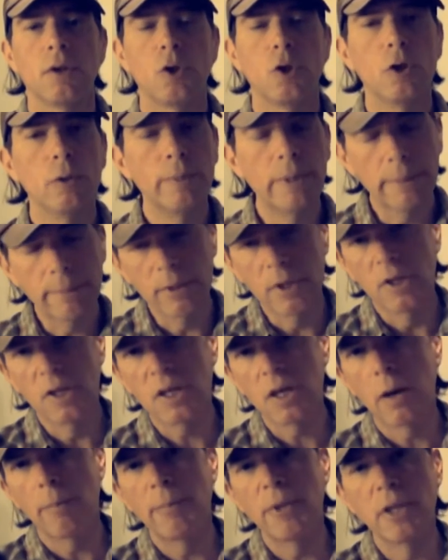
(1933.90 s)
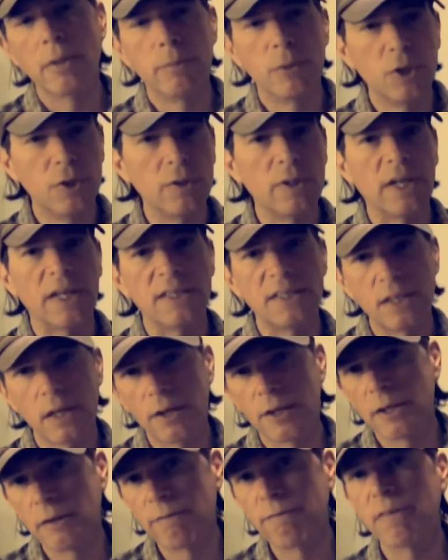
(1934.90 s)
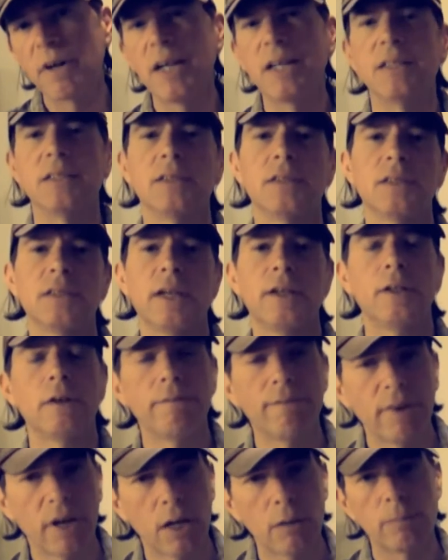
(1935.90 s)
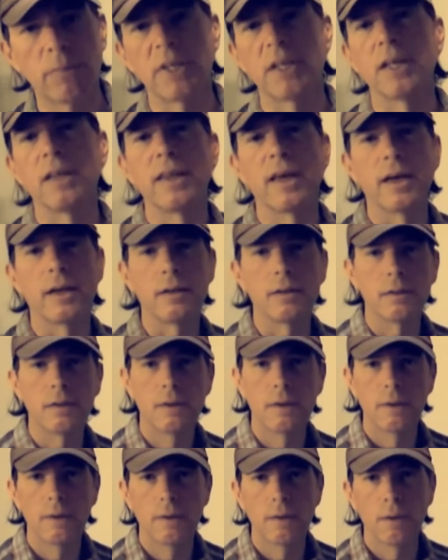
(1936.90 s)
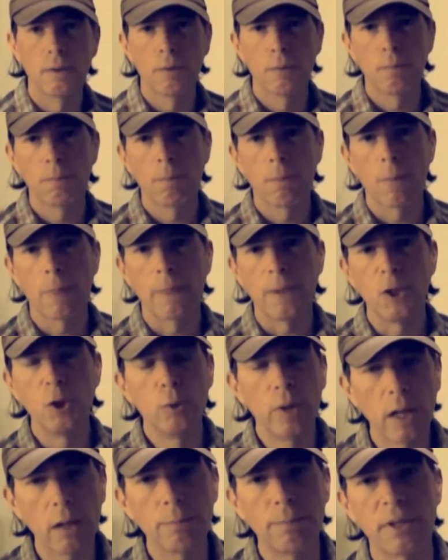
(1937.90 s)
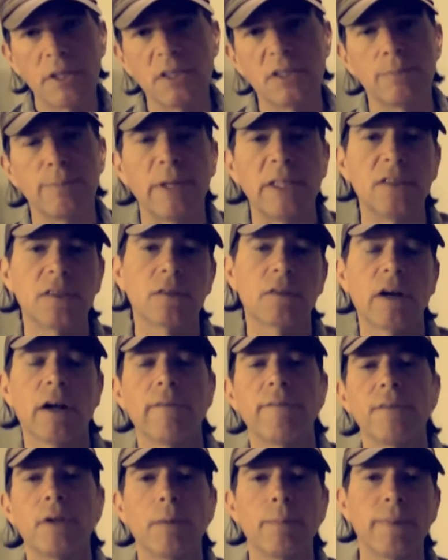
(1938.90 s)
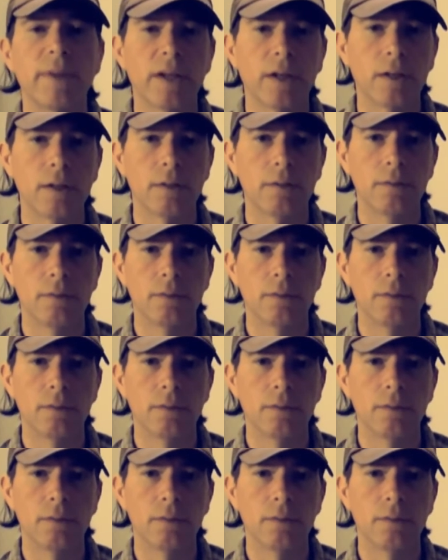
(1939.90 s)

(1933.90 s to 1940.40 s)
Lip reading: you'll be able to look up at the moon and tell your friends and your family that you helped put a spacecraft up there.